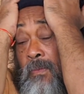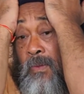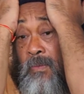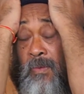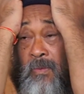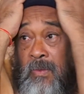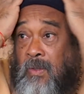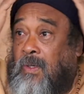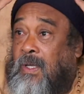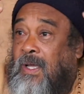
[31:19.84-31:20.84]
whoa, whoa,
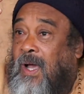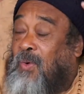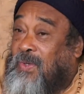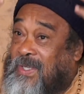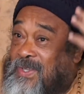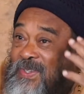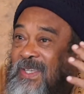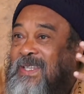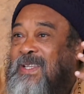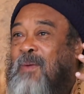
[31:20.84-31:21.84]
whoa. How easy
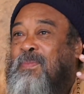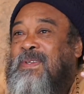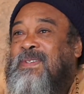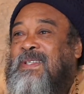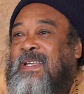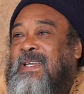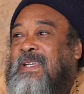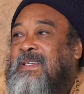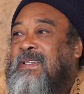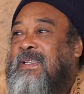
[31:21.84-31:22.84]
it happens like that.